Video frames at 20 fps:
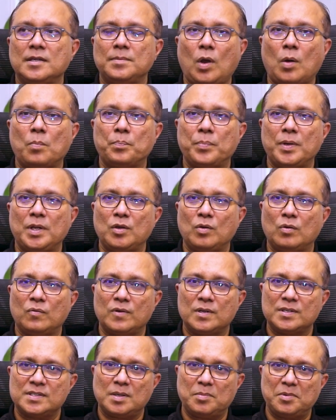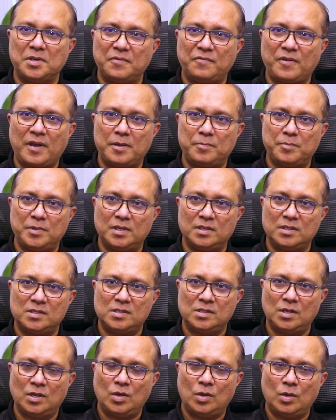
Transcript: company over 75 years.